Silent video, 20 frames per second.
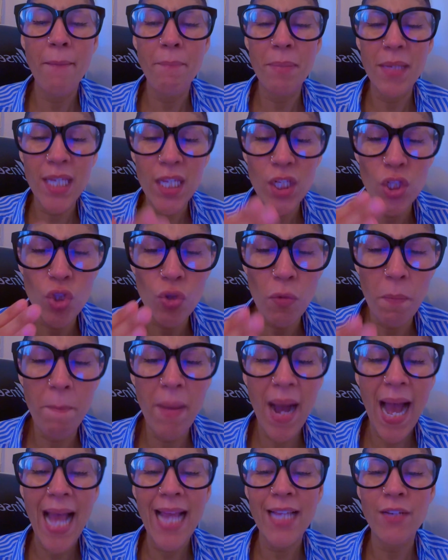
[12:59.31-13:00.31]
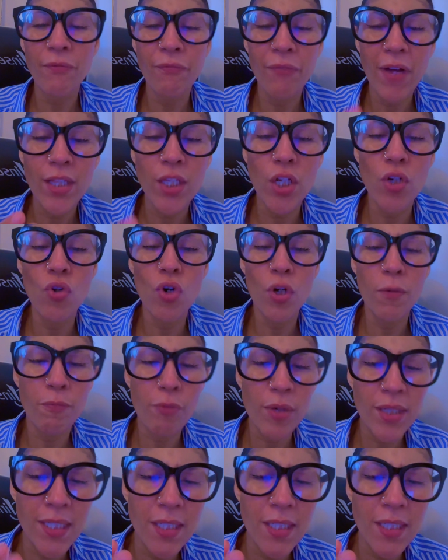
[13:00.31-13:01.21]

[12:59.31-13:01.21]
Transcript: and begin to bind, Father Lord,